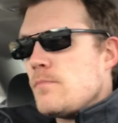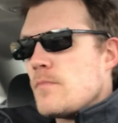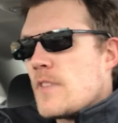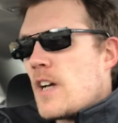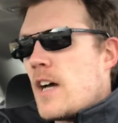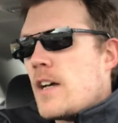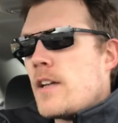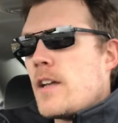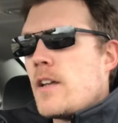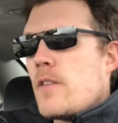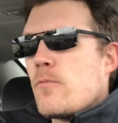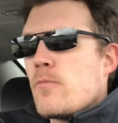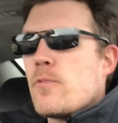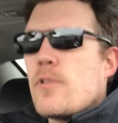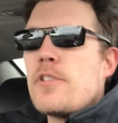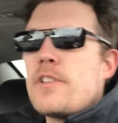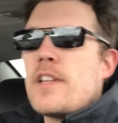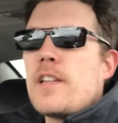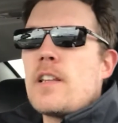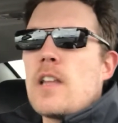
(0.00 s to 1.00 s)
I
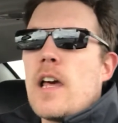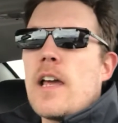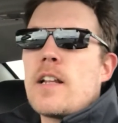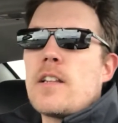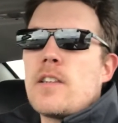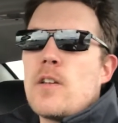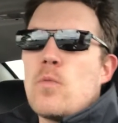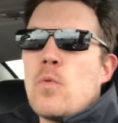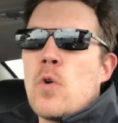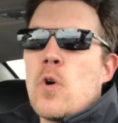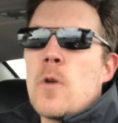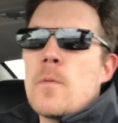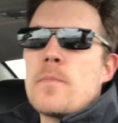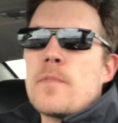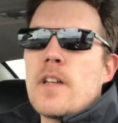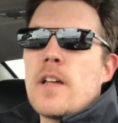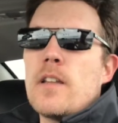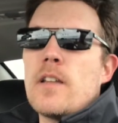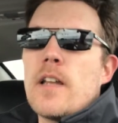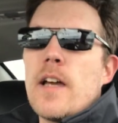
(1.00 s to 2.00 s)
really like the
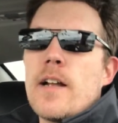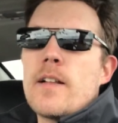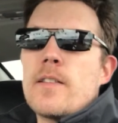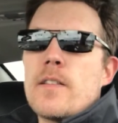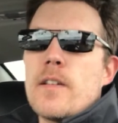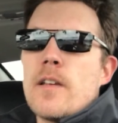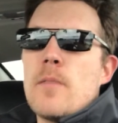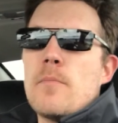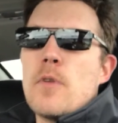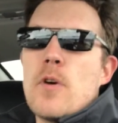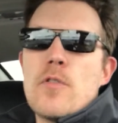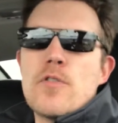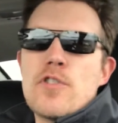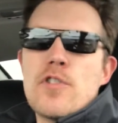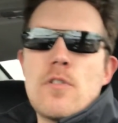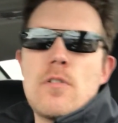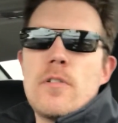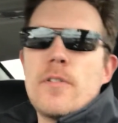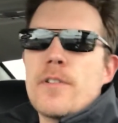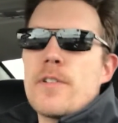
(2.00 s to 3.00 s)
warmth. I like the
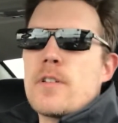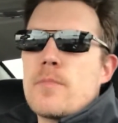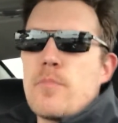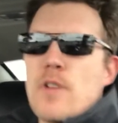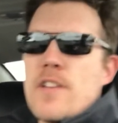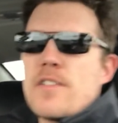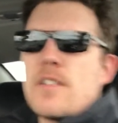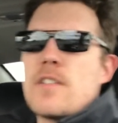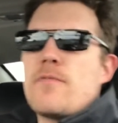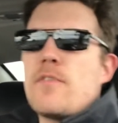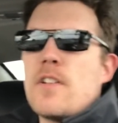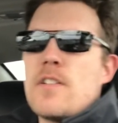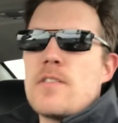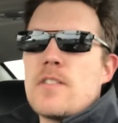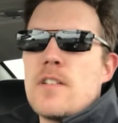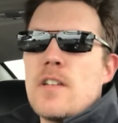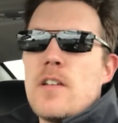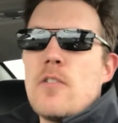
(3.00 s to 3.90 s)
emotional expressiveness.